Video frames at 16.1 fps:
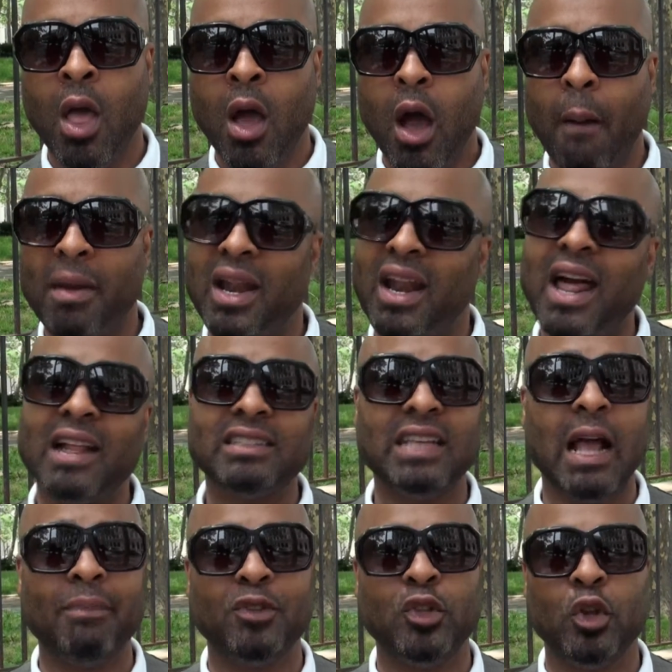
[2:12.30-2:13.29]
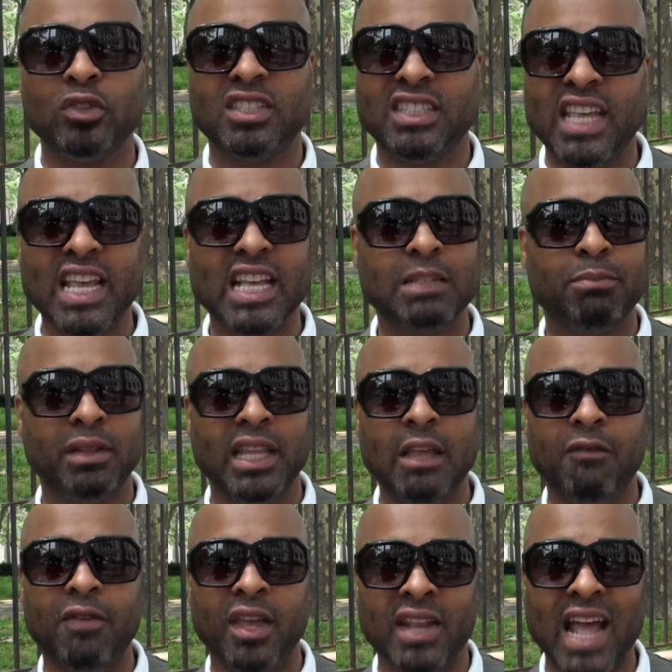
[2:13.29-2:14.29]
And a lot of times, seeing is
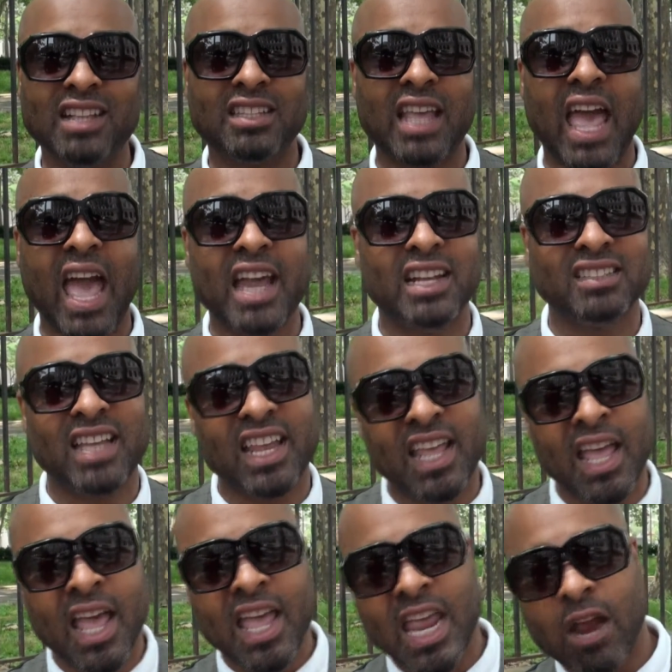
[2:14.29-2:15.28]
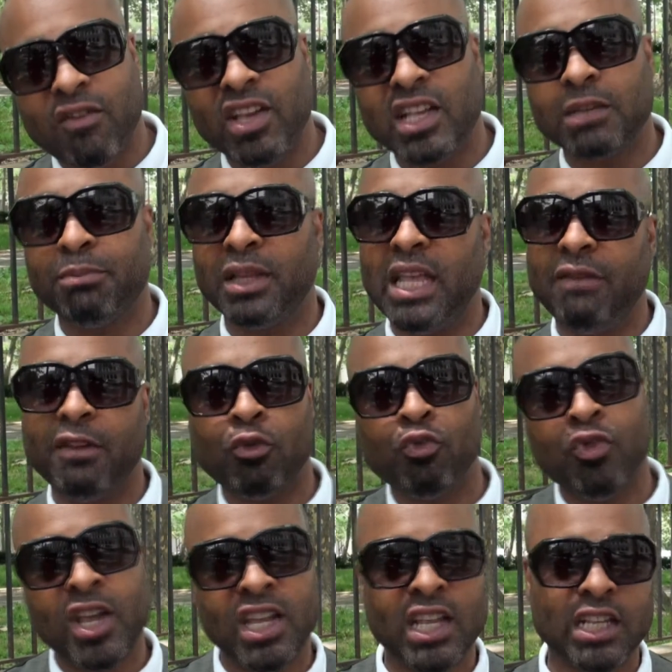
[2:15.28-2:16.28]
believing. That's the ad. It's not hearing is believing,
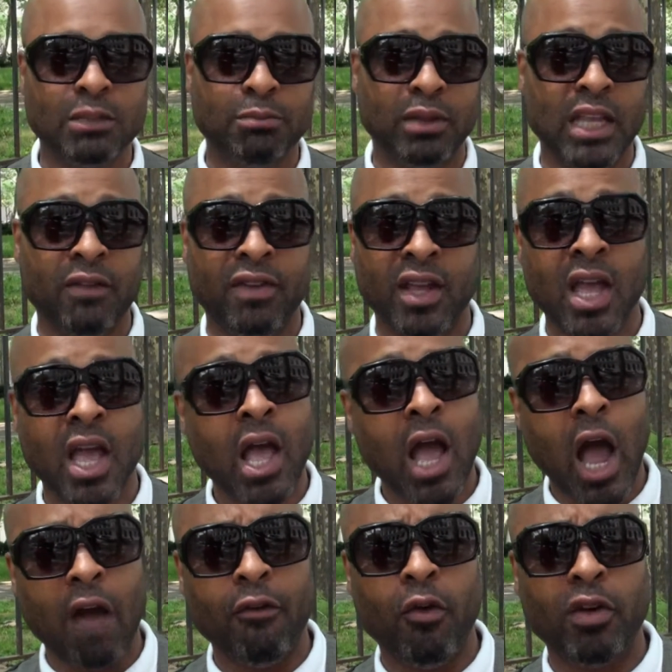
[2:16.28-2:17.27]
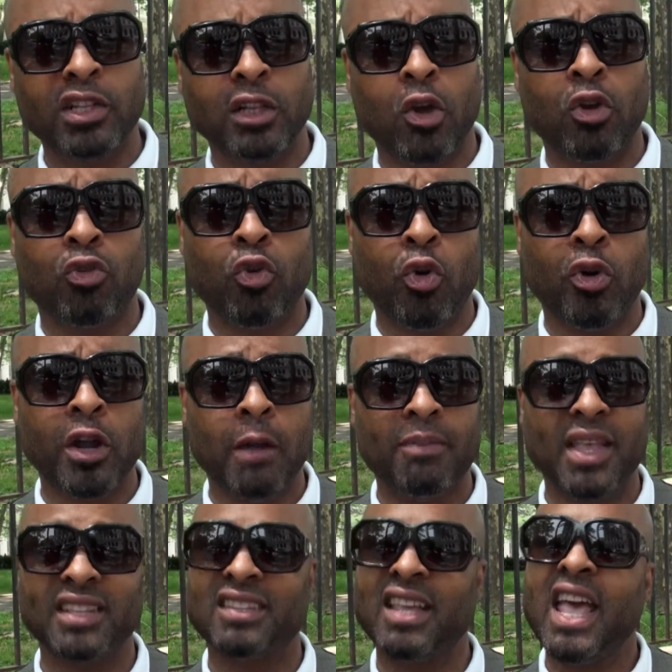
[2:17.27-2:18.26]
reading is believing. I've always learned growing up
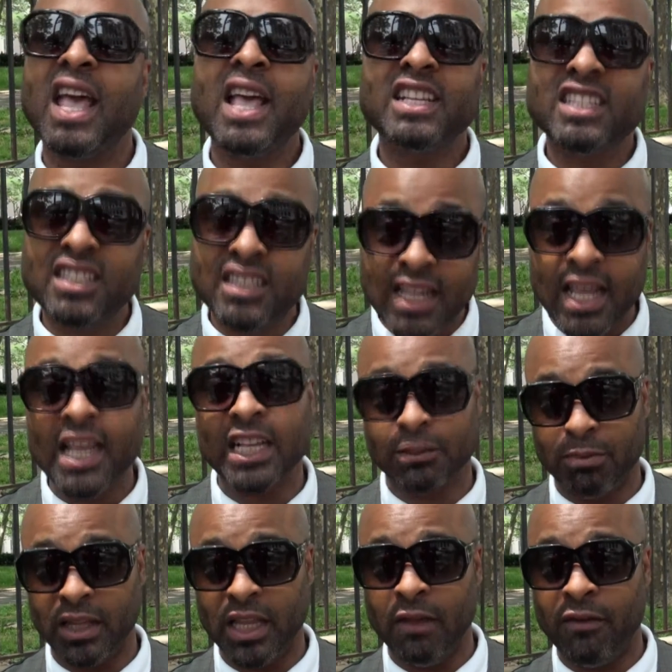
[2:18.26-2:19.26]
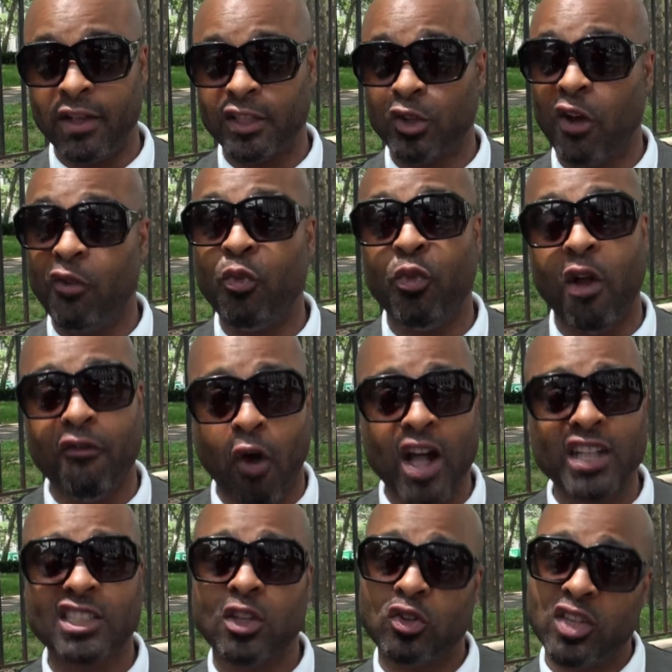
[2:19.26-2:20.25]
this: seeing is believing. So if
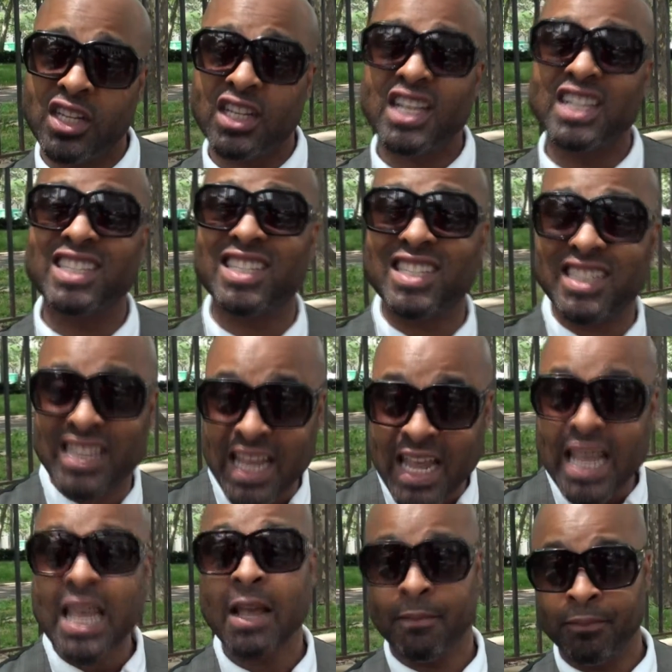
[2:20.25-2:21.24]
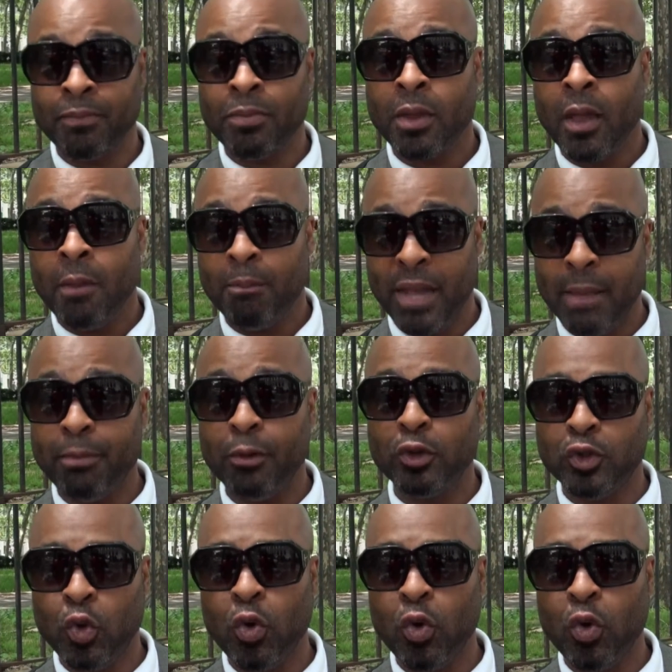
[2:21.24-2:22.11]
our children can see people